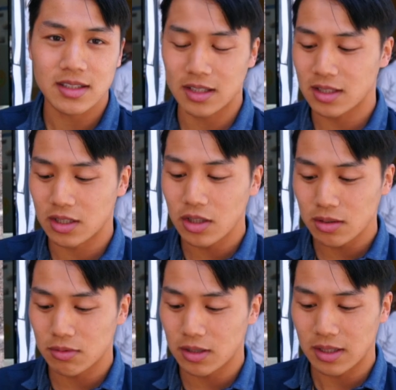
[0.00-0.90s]
It's a cooked
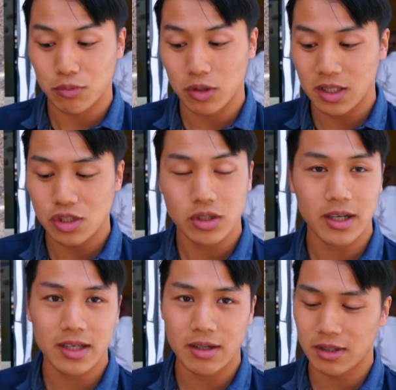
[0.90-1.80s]
roll, and we're gonna try
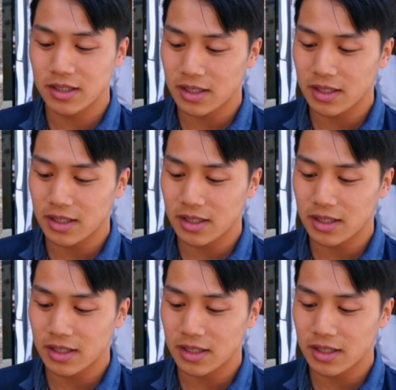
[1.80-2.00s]
it out right